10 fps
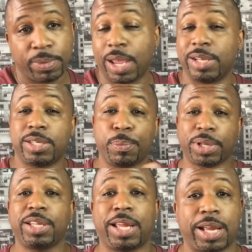And
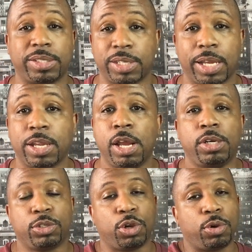typically, like I said,
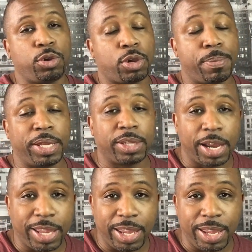you could be
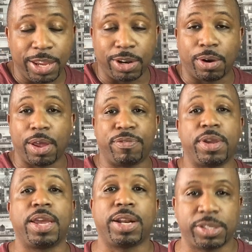lucky, if you
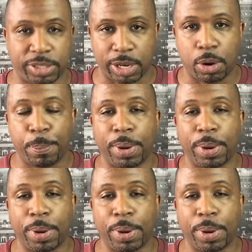get a sell.